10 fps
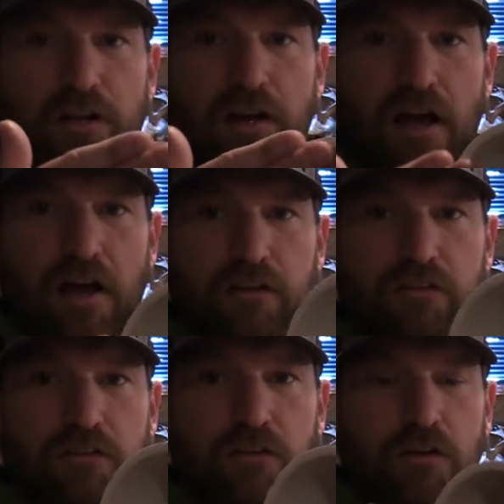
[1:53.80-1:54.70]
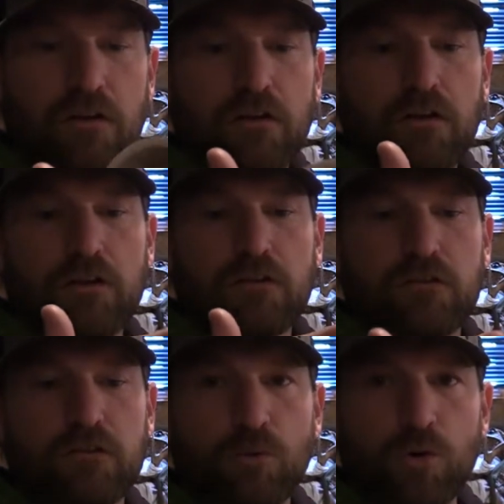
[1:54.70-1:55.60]
nice,
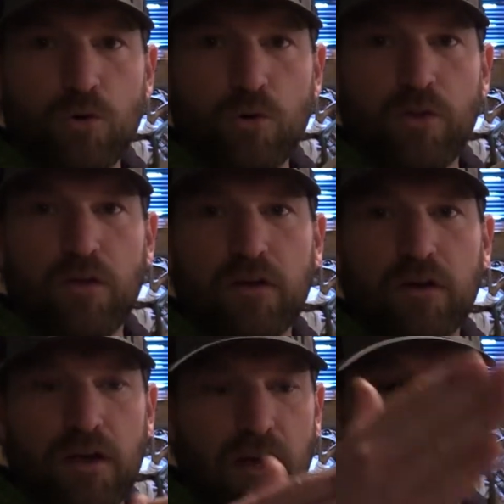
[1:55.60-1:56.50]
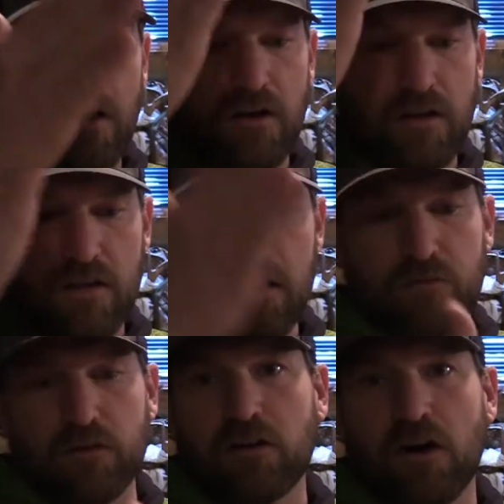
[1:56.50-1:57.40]
smooth, and
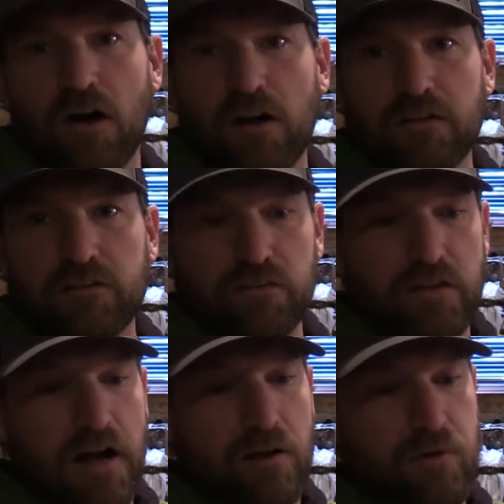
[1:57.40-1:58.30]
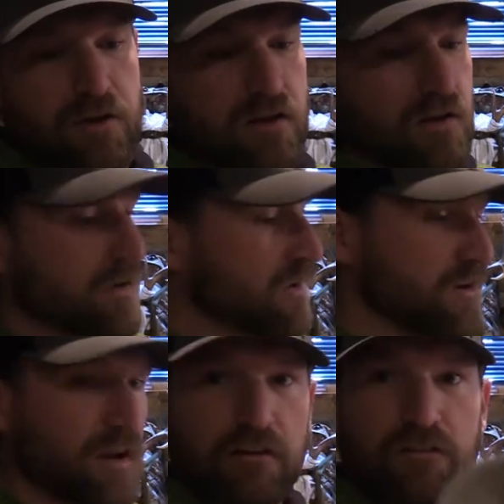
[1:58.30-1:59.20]
even cut. This has got to be
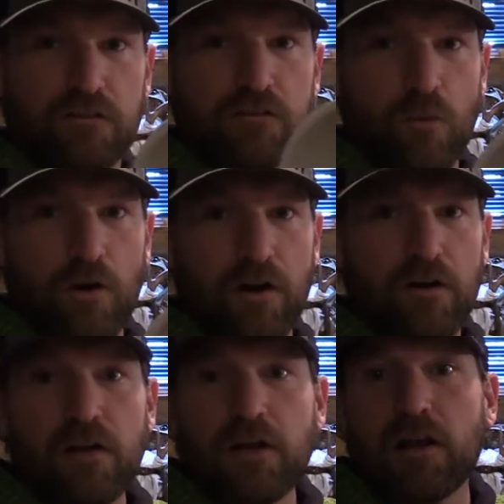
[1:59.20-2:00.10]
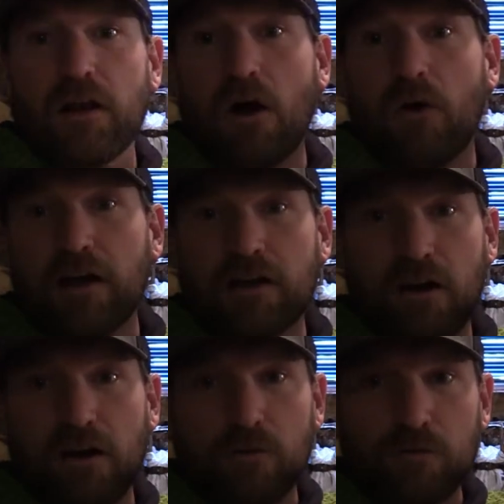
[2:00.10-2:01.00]
nice and square. And how I
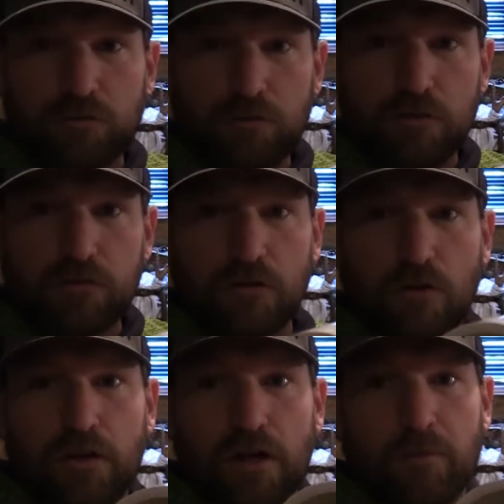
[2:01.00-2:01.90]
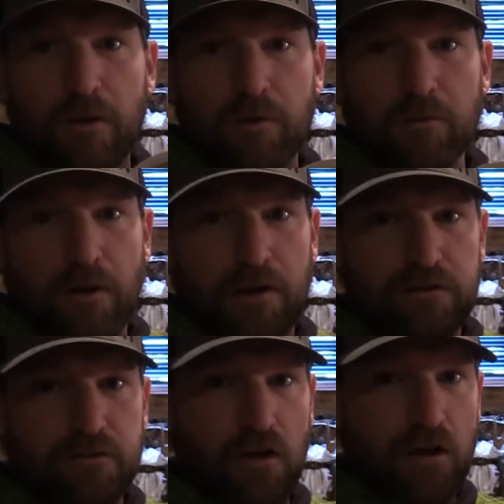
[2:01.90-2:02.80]
cut it was really slowly on my big miter saw.